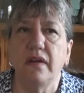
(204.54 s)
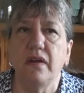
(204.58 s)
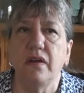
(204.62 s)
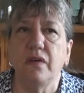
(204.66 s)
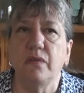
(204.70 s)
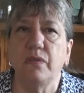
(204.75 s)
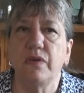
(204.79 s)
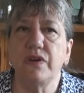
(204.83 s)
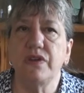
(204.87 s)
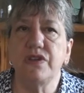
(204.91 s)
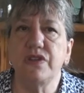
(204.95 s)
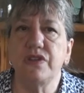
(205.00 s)

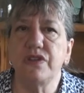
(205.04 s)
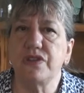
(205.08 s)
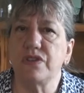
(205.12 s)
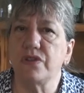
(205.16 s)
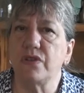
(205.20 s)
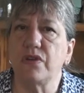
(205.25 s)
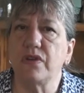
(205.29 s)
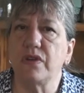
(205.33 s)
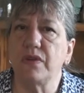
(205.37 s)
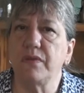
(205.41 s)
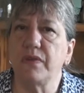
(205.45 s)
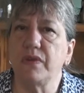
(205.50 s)
when she
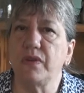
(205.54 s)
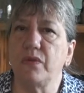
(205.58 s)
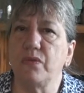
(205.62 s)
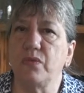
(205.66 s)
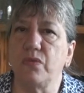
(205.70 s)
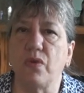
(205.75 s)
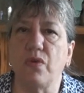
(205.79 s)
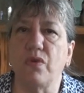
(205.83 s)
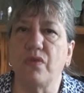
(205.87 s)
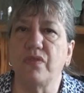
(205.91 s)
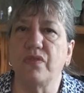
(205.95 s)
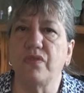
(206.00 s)
saw them on the
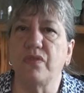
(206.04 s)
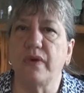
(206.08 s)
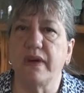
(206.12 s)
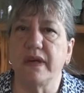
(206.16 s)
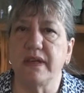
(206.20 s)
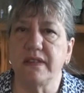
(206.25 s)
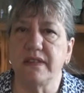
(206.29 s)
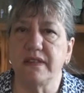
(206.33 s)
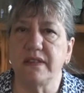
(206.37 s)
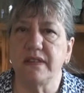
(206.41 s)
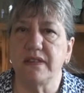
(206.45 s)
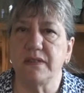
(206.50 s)
wharf
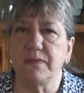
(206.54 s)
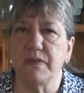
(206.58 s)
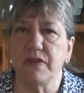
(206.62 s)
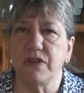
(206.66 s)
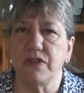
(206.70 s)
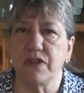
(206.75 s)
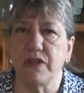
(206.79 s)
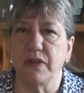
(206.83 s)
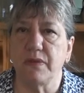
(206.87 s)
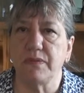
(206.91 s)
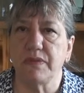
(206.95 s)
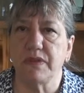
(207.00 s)
waiting to be
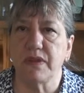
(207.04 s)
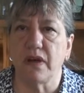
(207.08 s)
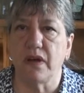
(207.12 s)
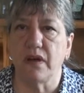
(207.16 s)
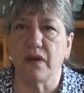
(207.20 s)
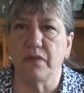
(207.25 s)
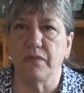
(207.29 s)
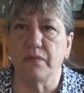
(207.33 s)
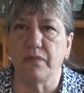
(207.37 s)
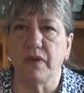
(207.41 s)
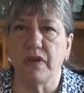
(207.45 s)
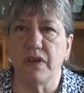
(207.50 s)
shipped
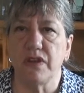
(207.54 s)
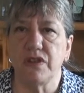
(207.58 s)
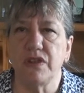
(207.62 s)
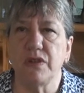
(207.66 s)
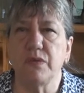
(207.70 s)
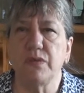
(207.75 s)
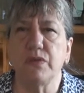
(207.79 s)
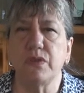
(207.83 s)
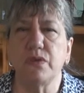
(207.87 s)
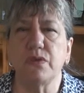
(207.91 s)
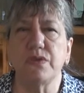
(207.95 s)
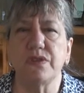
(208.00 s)
home. She
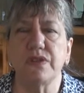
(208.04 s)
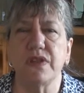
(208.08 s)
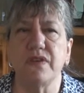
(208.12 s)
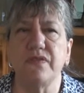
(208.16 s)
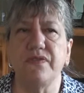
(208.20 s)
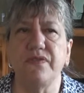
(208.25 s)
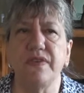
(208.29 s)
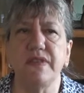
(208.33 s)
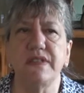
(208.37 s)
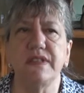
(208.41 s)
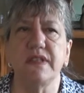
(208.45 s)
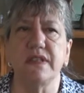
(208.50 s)
would also
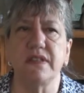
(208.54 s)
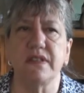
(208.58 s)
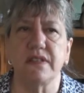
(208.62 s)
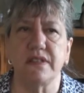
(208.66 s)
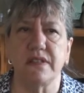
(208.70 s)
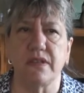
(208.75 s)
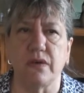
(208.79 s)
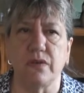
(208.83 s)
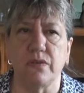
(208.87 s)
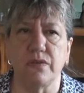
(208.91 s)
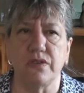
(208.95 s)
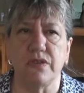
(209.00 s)
visit the
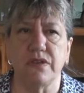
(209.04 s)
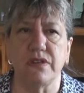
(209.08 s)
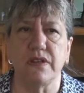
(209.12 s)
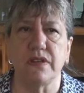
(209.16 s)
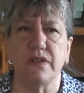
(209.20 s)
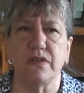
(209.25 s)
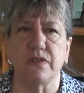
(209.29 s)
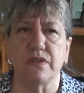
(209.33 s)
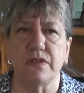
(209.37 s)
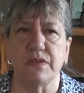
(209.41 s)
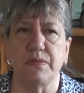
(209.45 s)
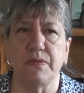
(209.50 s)
soldiers in
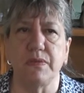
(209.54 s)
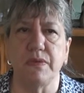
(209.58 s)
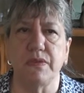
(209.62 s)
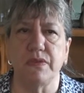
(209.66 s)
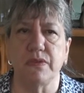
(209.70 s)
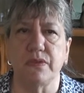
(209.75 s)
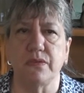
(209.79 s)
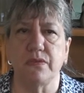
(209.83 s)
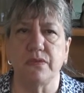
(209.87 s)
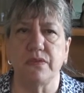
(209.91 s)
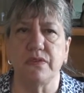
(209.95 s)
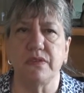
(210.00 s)

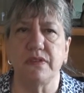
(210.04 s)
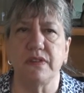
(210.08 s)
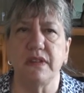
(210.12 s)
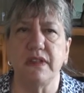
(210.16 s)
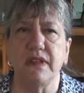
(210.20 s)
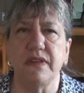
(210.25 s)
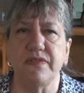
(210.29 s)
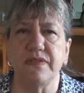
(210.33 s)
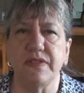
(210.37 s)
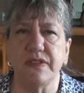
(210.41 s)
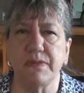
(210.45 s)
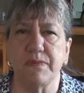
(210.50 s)
hospital to
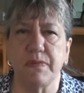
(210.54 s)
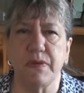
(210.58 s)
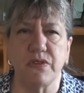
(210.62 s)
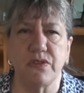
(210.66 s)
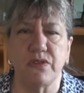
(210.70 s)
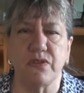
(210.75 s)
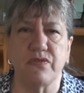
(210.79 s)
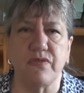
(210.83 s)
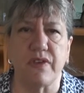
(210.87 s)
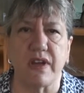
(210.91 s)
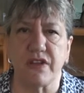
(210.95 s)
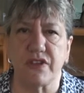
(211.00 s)
deliver
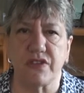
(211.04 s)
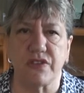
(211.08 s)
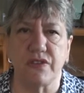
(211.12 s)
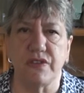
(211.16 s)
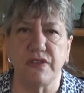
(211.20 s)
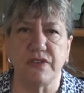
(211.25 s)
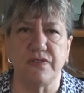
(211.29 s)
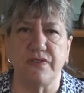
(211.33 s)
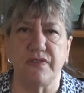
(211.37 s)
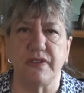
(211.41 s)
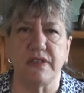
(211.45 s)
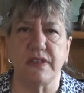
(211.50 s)
special
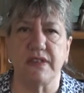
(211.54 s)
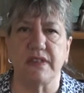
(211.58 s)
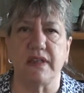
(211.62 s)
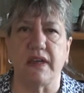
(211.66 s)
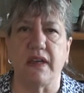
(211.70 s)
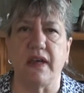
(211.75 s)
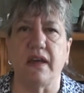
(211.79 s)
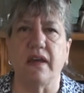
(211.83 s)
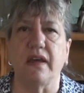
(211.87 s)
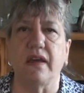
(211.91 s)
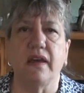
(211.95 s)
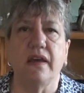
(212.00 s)
rations for the
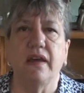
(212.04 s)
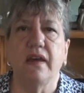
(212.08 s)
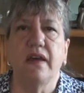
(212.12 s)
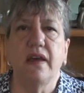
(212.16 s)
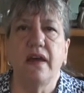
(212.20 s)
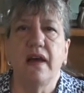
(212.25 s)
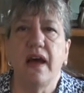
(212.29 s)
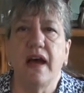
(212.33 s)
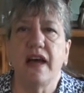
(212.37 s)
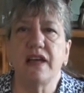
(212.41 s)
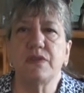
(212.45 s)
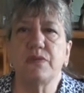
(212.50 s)
sick,
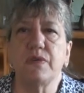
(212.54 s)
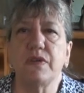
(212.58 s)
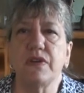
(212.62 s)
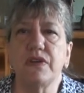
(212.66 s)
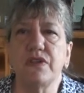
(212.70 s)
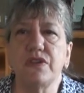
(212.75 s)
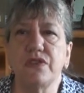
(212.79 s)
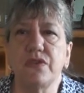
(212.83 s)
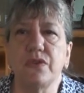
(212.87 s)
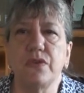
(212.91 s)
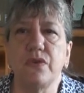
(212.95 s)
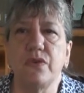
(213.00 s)
as well as
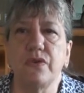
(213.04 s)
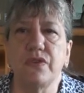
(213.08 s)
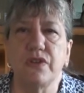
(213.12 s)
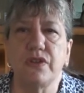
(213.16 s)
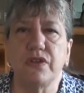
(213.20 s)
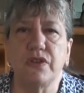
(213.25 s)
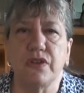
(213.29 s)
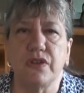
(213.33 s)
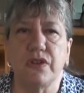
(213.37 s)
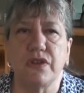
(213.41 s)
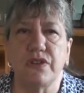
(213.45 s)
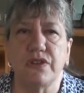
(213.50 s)
soothe
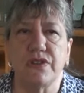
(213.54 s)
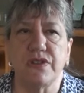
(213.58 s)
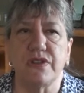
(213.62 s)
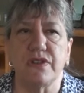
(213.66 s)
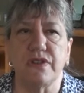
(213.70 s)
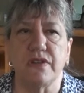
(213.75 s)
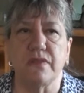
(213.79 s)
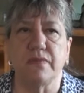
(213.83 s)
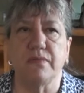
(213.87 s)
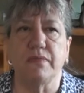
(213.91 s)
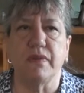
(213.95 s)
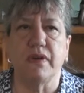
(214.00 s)
and nurse
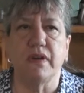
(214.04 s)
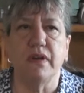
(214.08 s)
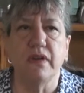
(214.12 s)
them.